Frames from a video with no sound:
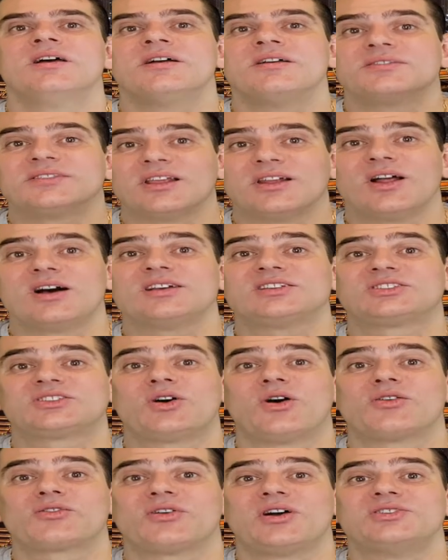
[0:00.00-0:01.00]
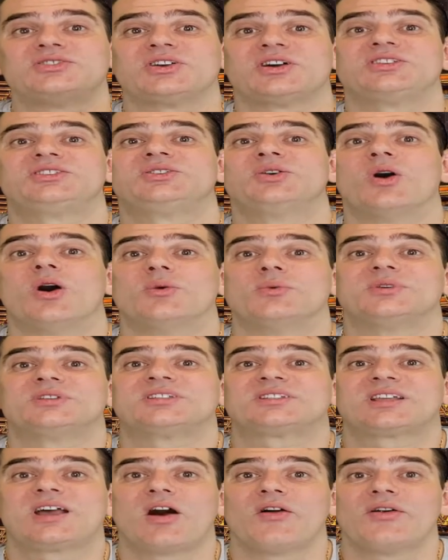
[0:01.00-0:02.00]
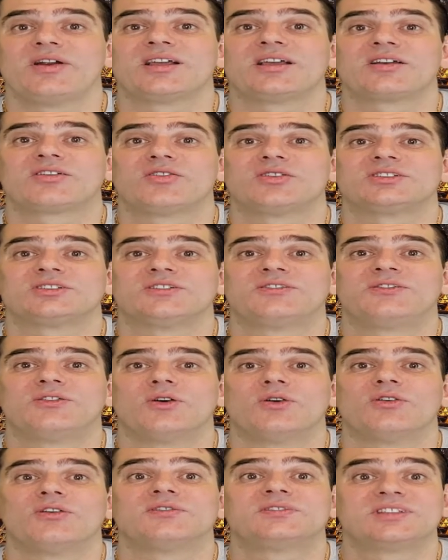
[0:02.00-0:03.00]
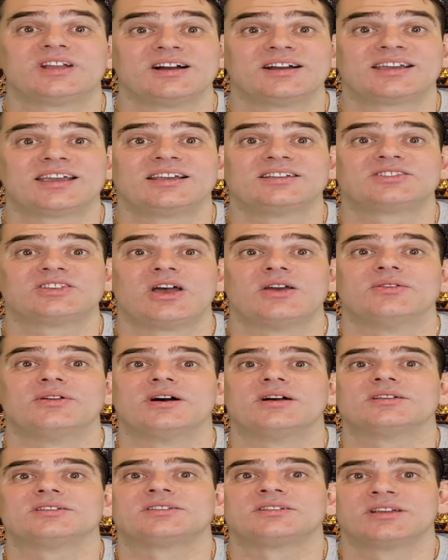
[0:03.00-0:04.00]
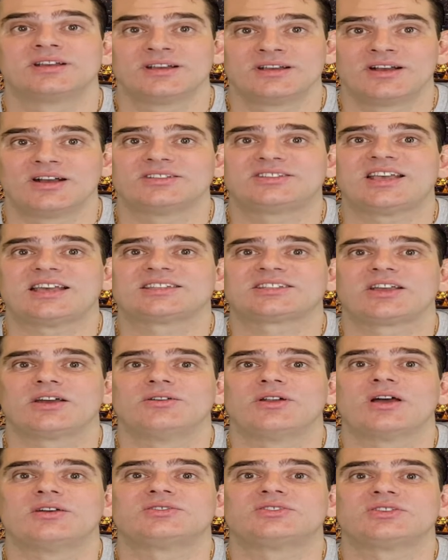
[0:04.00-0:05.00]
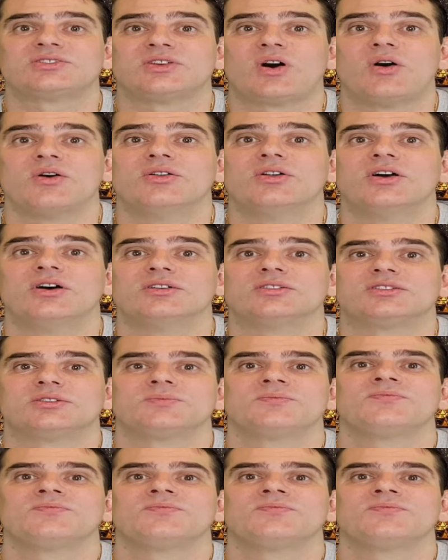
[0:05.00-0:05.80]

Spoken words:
The last cockroach I saw was scurrying across the floor of Dunkin' Donuts, a Tesco Lotus on Nut.